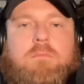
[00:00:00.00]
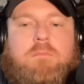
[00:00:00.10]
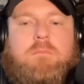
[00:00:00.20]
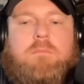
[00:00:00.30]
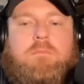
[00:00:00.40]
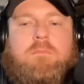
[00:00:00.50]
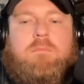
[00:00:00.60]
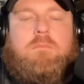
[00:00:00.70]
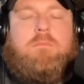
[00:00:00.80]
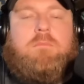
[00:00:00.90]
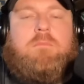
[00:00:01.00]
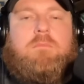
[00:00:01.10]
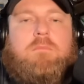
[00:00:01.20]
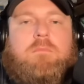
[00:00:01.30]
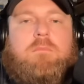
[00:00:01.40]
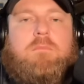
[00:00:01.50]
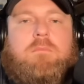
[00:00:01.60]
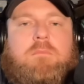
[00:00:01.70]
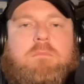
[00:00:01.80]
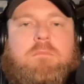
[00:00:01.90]

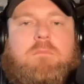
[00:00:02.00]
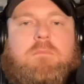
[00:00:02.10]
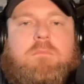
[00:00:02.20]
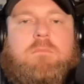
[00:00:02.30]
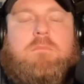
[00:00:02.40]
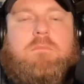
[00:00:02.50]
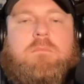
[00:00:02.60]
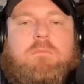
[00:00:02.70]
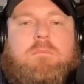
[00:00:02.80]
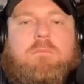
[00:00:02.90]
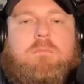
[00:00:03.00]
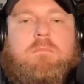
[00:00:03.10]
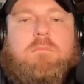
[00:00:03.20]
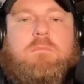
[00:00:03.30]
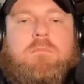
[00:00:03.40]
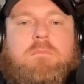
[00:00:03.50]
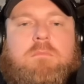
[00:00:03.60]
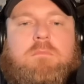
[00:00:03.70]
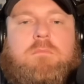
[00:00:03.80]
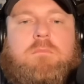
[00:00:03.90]

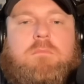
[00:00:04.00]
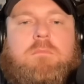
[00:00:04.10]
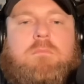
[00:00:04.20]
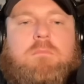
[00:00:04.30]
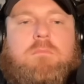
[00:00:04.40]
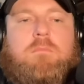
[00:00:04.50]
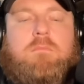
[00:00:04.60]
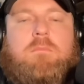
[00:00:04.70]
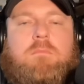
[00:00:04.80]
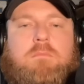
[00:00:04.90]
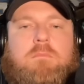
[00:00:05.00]
[no speech]